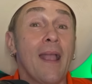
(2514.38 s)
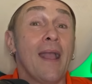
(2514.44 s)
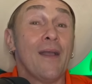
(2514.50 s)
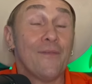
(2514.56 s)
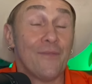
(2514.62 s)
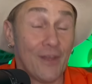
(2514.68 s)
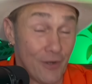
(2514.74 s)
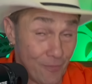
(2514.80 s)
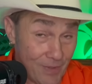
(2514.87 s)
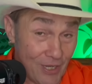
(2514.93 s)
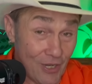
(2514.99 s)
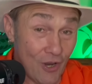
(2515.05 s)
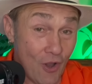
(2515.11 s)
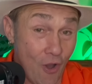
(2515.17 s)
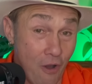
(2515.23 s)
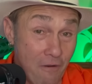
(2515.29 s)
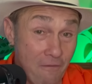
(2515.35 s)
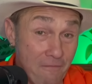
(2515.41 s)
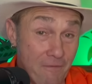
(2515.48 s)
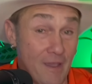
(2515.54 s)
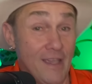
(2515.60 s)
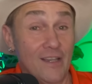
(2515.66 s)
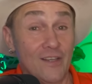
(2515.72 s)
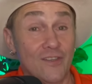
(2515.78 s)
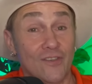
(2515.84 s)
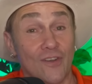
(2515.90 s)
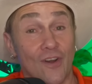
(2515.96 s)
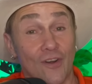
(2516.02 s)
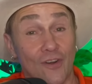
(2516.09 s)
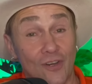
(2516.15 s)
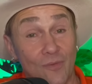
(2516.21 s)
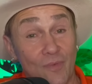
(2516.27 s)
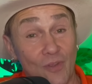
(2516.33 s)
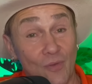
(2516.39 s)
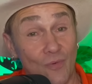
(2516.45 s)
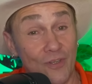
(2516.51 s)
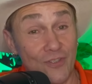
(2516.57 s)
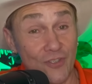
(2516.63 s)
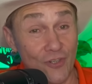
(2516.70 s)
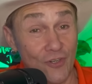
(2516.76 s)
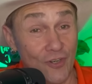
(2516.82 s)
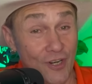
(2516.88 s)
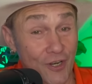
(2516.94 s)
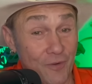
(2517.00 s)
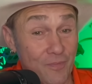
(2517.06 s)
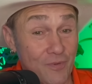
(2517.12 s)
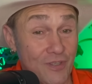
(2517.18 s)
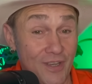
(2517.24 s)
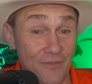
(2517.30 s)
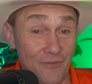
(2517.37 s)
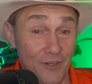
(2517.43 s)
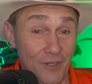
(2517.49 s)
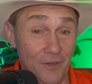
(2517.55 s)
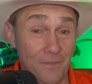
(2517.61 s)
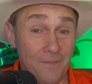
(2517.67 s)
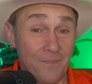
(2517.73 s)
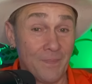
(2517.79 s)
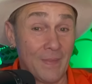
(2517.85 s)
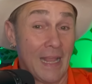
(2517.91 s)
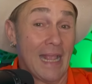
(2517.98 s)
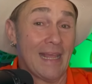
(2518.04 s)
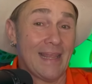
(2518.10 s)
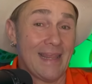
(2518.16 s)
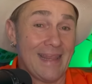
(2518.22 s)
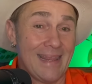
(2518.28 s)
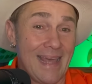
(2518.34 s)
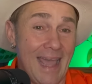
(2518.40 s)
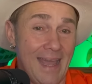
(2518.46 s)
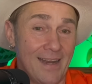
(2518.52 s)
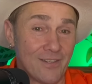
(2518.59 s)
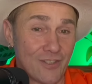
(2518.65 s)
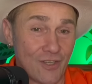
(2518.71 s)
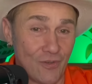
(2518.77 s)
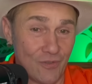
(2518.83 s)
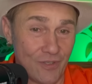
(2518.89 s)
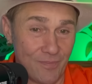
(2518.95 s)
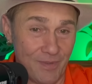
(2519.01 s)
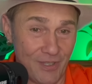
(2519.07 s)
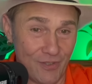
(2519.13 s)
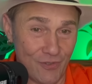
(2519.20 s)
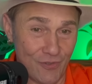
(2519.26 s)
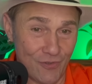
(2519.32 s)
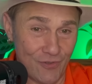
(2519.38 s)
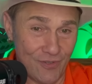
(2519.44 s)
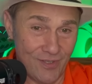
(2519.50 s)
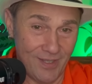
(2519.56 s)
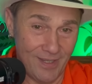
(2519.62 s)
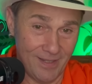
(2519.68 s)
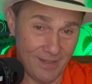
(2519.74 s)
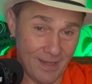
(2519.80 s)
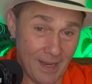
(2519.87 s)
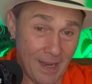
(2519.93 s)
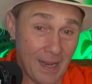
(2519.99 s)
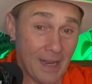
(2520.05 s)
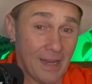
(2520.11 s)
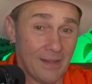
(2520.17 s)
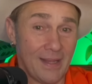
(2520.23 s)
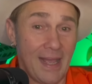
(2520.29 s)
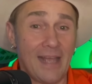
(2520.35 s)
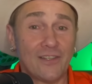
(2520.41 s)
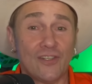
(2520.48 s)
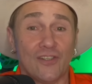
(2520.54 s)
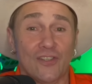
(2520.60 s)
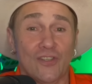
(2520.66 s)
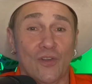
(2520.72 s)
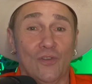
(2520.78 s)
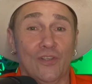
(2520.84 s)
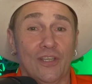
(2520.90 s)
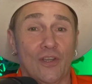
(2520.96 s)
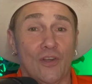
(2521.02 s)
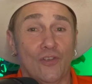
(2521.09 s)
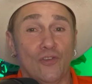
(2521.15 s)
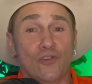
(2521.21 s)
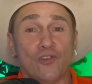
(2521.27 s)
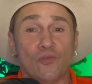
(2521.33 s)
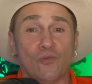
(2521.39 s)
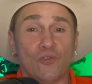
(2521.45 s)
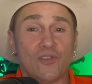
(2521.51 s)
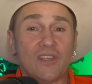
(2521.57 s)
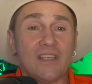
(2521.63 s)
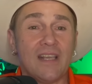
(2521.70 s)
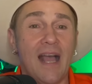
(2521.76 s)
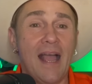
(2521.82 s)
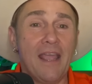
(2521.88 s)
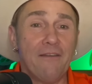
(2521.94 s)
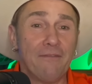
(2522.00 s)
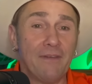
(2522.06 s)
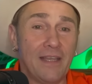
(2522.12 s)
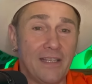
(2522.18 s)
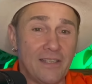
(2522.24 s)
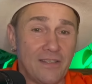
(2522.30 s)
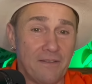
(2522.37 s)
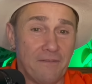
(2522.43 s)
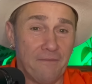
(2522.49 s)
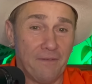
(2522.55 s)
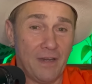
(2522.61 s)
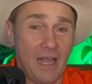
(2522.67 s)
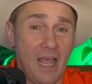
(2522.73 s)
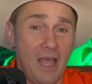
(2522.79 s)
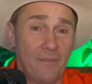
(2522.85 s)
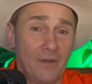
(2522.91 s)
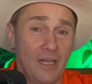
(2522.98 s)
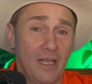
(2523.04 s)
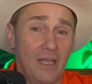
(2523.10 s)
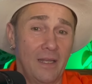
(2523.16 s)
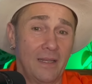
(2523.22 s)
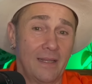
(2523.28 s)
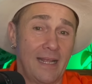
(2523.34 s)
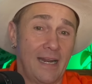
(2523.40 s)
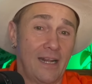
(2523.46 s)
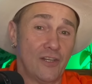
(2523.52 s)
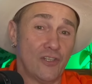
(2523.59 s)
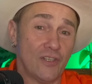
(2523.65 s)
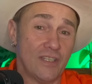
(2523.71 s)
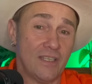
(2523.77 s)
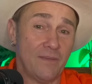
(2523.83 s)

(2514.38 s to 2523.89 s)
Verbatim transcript: that are being called fakes are going to be the ones that are 100% real. That is going to be interesting. Not just only unusual sky events and phenomena that I just